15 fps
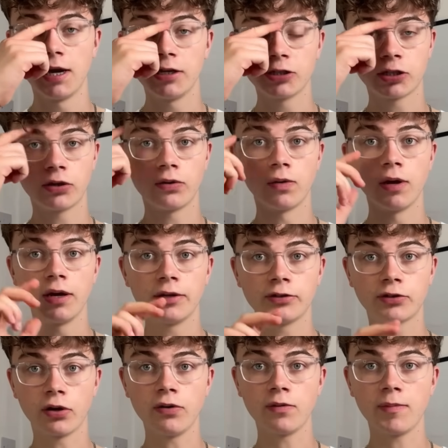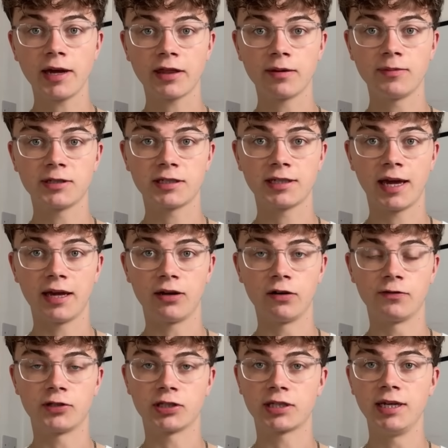So don't make the mistake
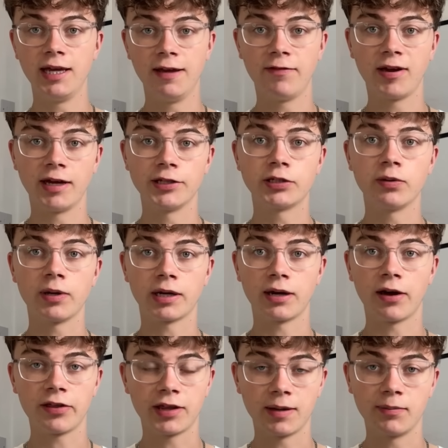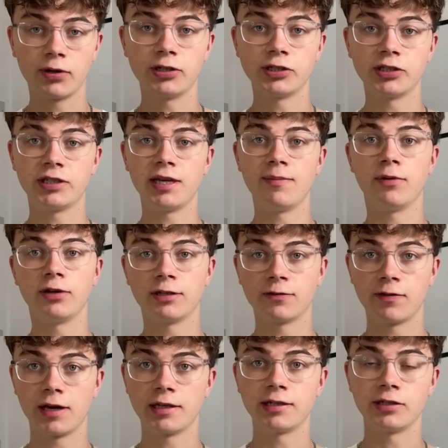of just leaving it, doing nothing because you're
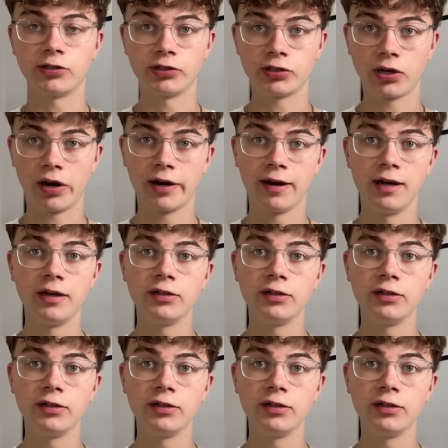demotivated, you're tired.